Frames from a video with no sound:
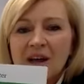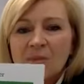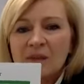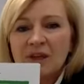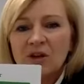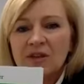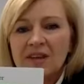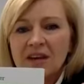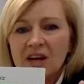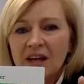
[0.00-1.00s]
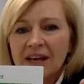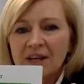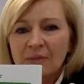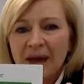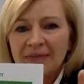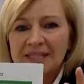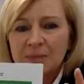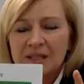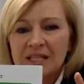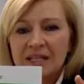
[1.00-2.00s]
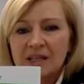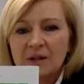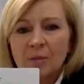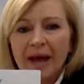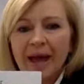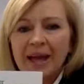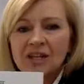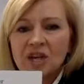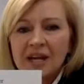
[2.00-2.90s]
But the good thing I like about this particular page